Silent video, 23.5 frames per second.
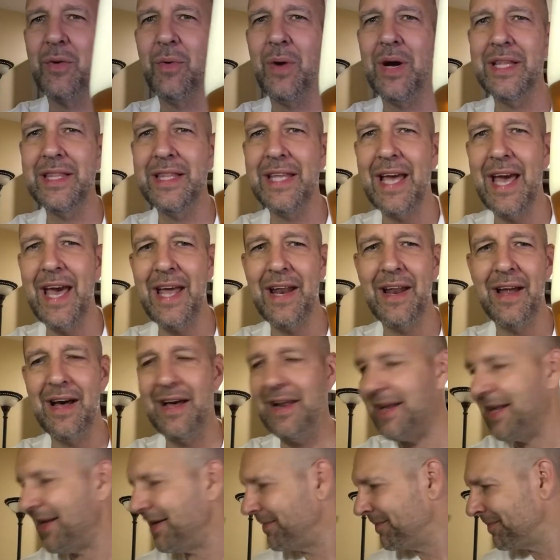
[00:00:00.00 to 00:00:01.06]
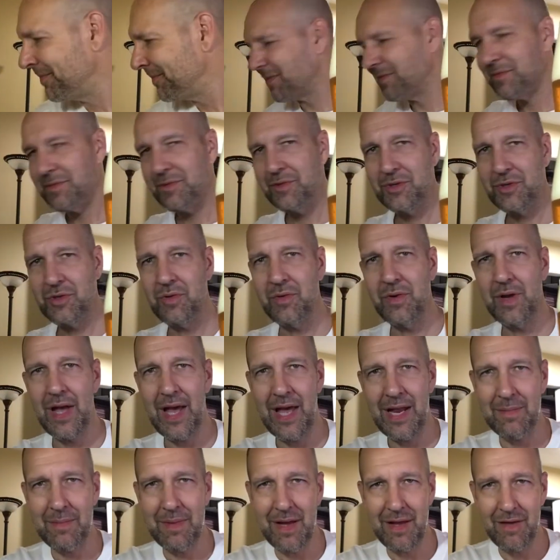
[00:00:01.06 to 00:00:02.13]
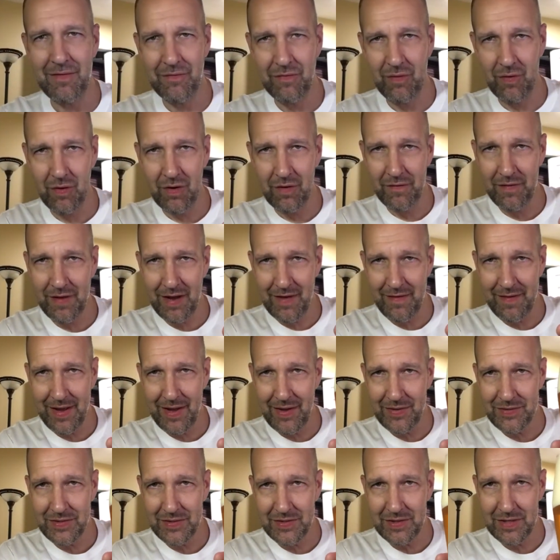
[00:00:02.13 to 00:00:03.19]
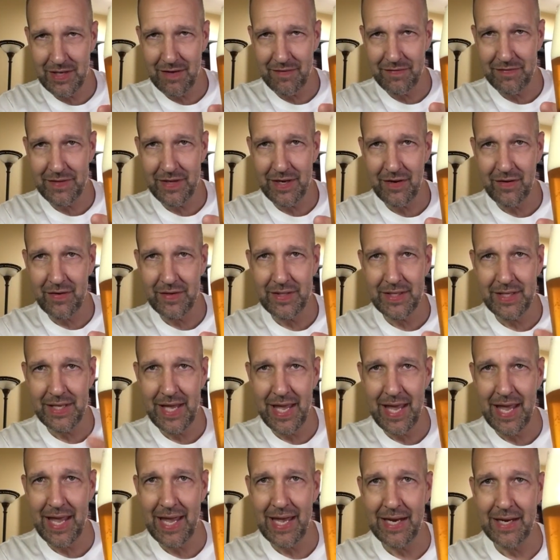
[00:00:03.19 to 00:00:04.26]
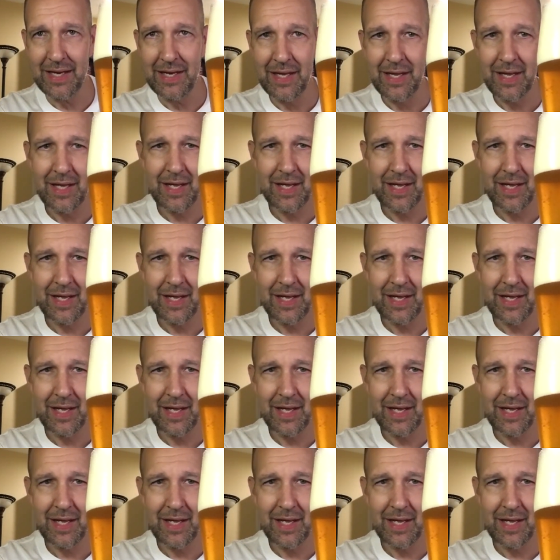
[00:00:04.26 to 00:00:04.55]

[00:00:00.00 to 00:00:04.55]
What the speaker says: quite the head on it. Still got about 4 or 5 ounces left there in the can.